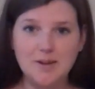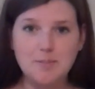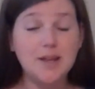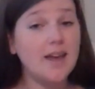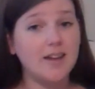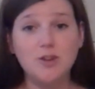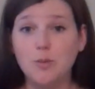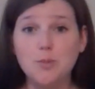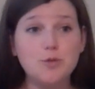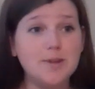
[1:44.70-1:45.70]
But yeah,
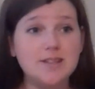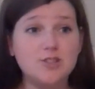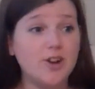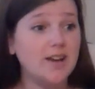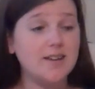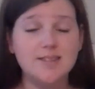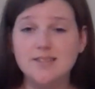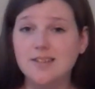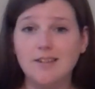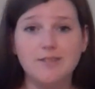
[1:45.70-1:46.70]
no, movement is great. He's
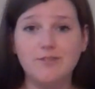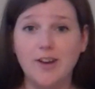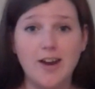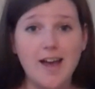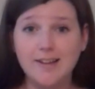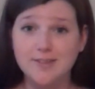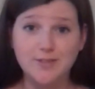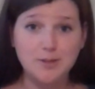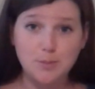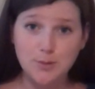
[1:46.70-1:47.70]
still a very
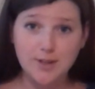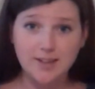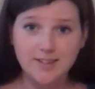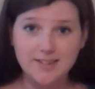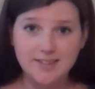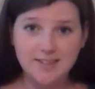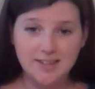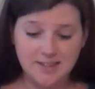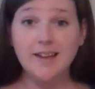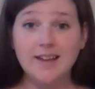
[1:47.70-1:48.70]
active little boy.
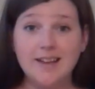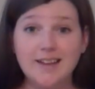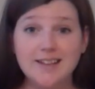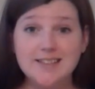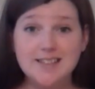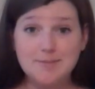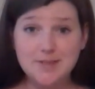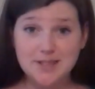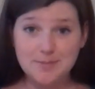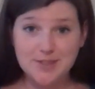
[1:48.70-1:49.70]

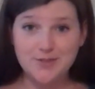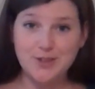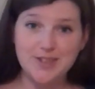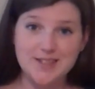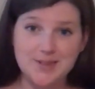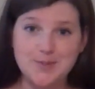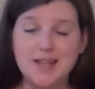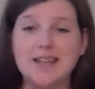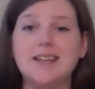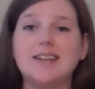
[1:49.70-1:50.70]
Symptoms for this
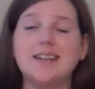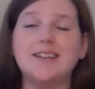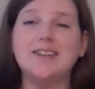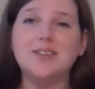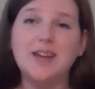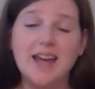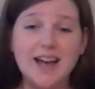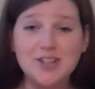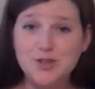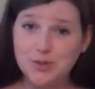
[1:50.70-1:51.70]
week. Okay,
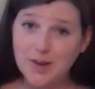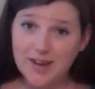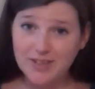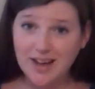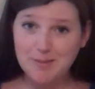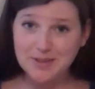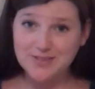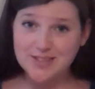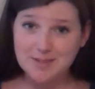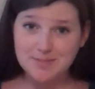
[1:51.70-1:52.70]
I do have a couple
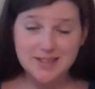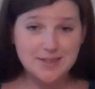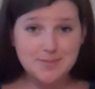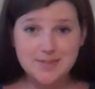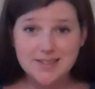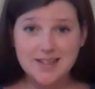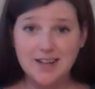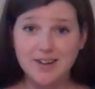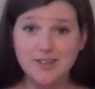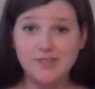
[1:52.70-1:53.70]
of symptoms
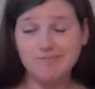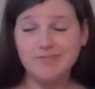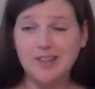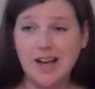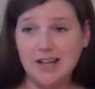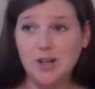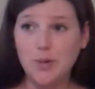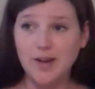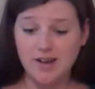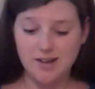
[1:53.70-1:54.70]
that are kind of
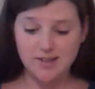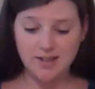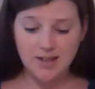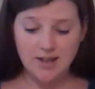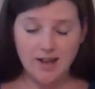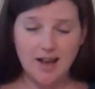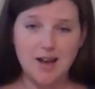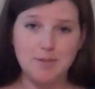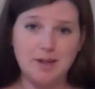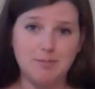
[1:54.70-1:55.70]
going on,
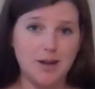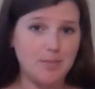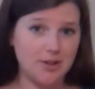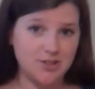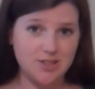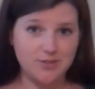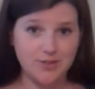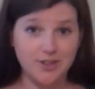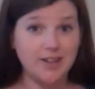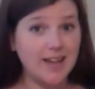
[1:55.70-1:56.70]
and my apologies
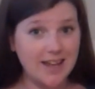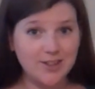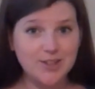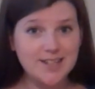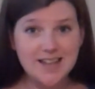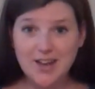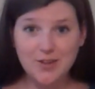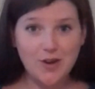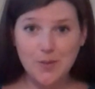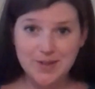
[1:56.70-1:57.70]
for, again, looking
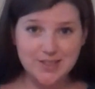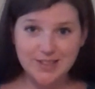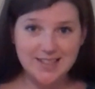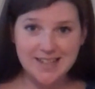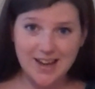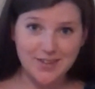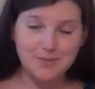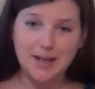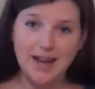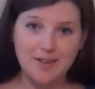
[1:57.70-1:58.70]
down, always looking
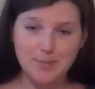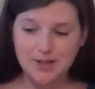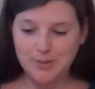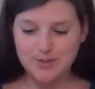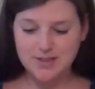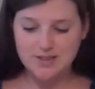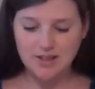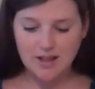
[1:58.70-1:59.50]
down, but I have my notes.